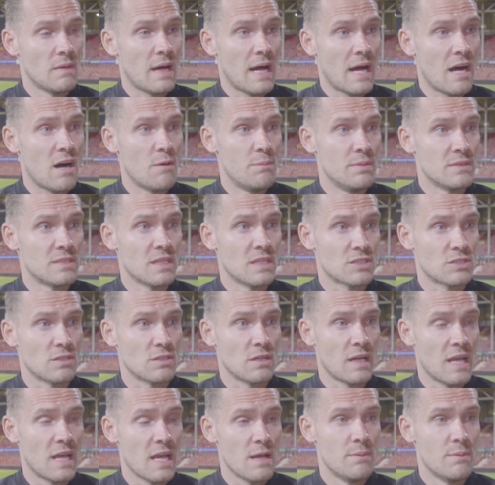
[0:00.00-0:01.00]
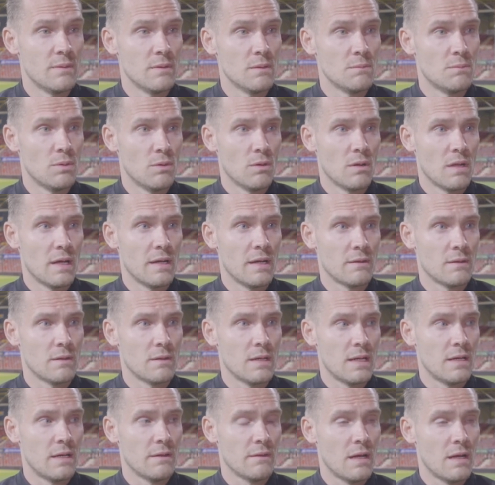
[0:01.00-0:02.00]
out of possession, keeping the ball out
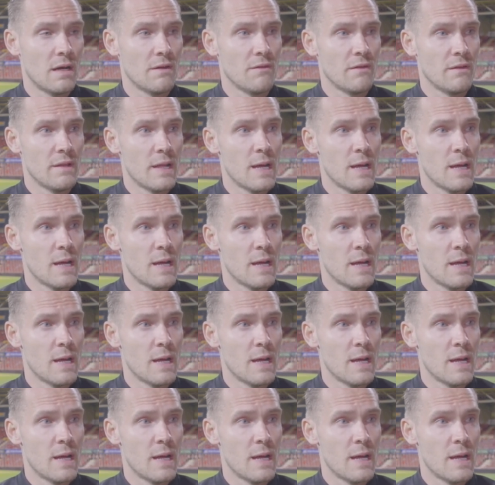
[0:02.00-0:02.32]
the